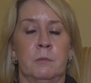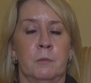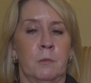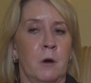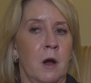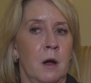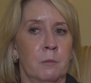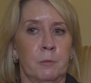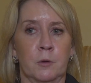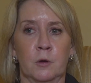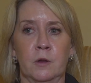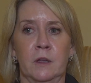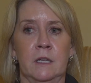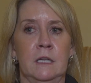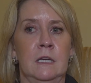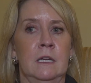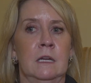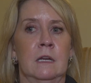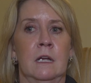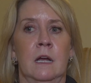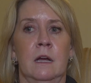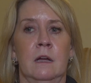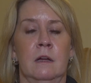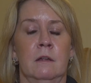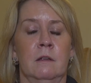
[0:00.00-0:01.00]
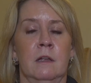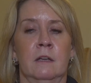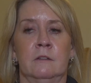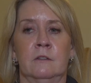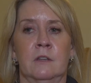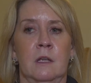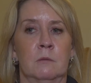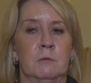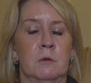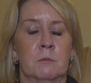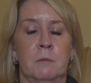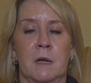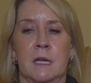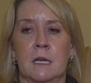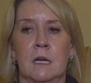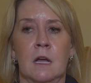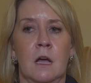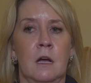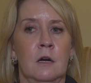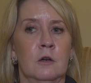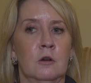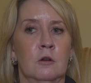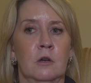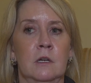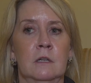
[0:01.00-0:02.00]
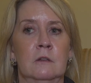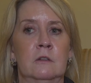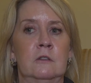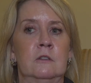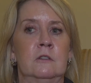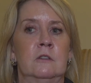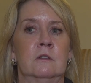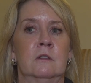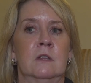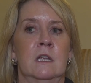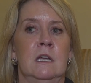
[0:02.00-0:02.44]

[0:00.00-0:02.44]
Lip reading: properly, accepted by Congress,